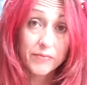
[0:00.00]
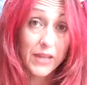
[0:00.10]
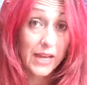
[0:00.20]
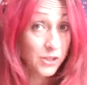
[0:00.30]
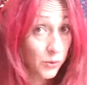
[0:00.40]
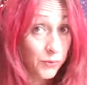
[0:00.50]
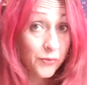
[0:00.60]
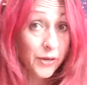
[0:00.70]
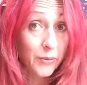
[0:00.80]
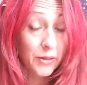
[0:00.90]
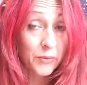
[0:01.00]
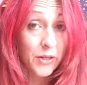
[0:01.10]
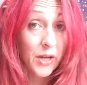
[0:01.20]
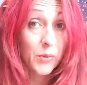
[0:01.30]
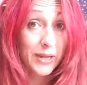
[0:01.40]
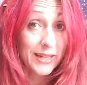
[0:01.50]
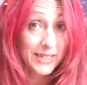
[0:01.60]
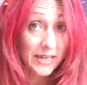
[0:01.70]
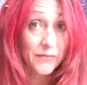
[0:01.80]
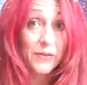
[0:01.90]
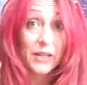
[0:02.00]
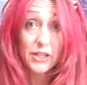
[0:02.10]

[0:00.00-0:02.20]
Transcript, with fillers: That's your free will. But we can definitely